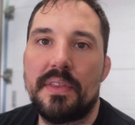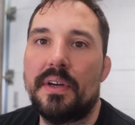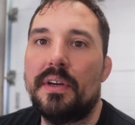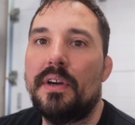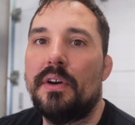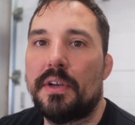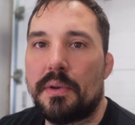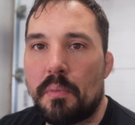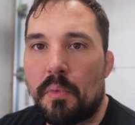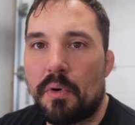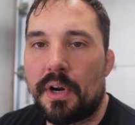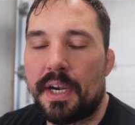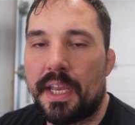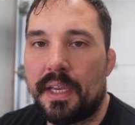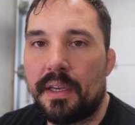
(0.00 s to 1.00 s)
the good
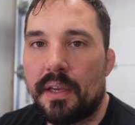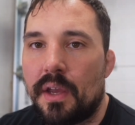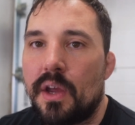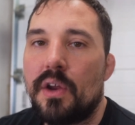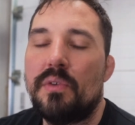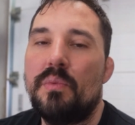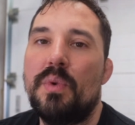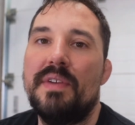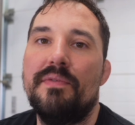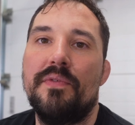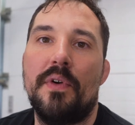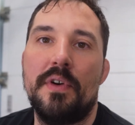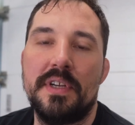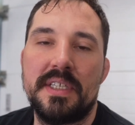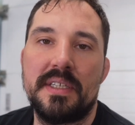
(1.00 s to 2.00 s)
morning,
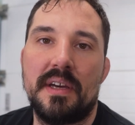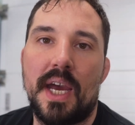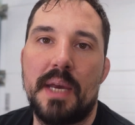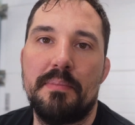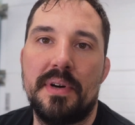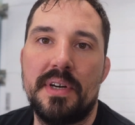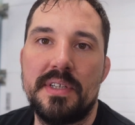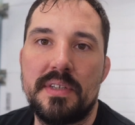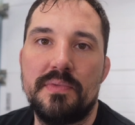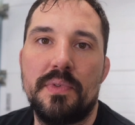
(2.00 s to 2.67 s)
reverse hypers.